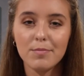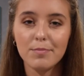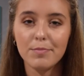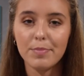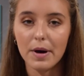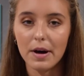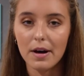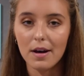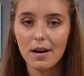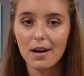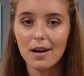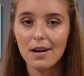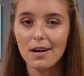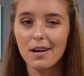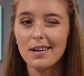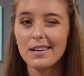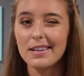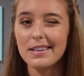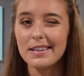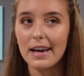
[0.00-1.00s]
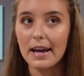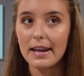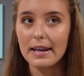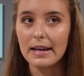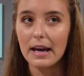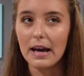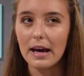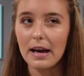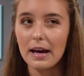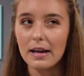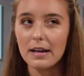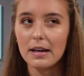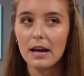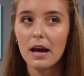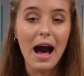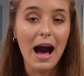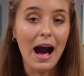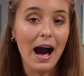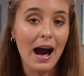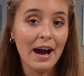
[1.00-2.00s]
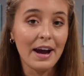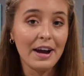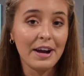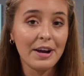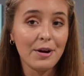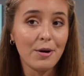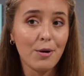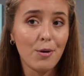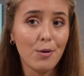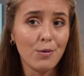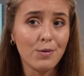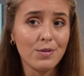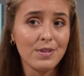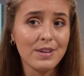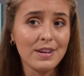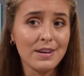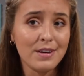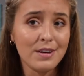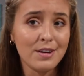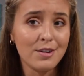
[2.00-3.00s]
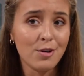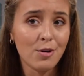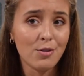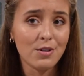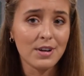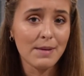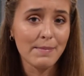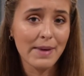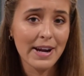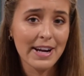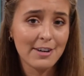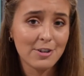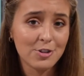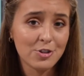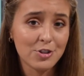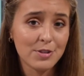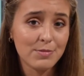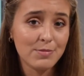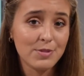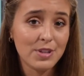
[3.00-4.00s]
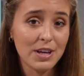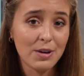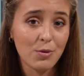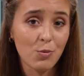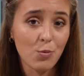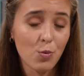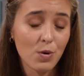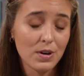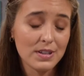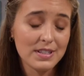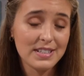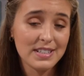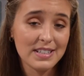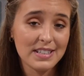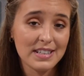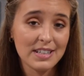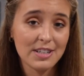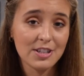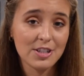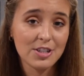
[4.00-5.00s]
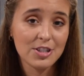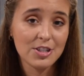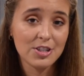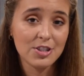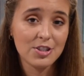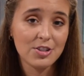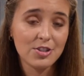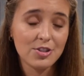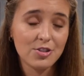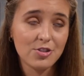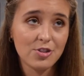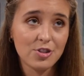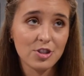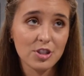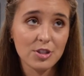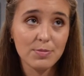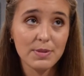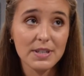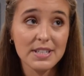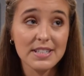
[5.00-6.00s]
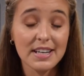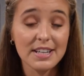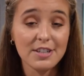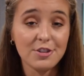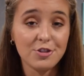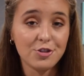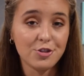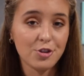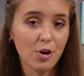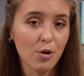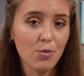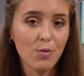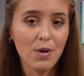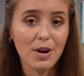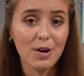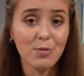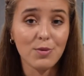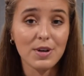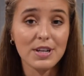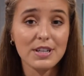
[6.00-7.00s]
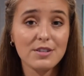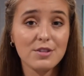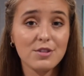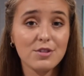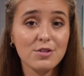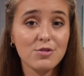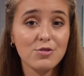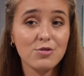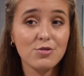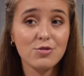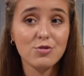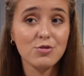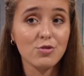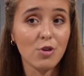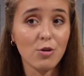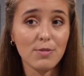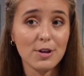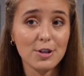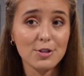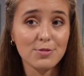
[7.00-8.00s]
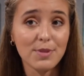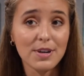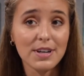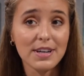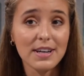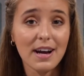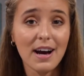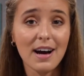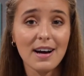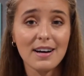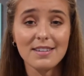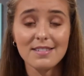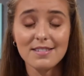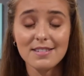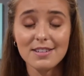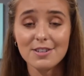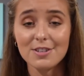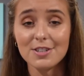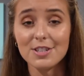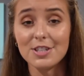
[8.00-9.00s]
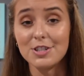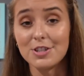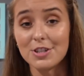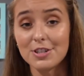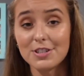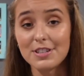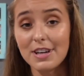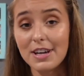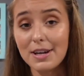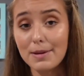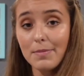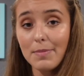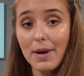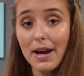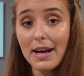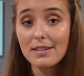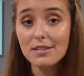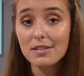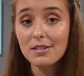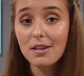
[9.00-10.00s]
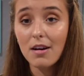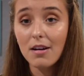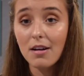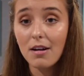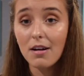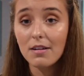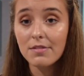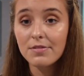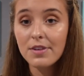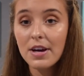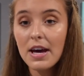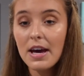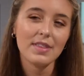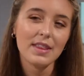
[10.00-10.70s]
But yet again, I only go to get my hair trimmed like once a year, just because I don't want to waste so much money on literally just getting my ends cut off.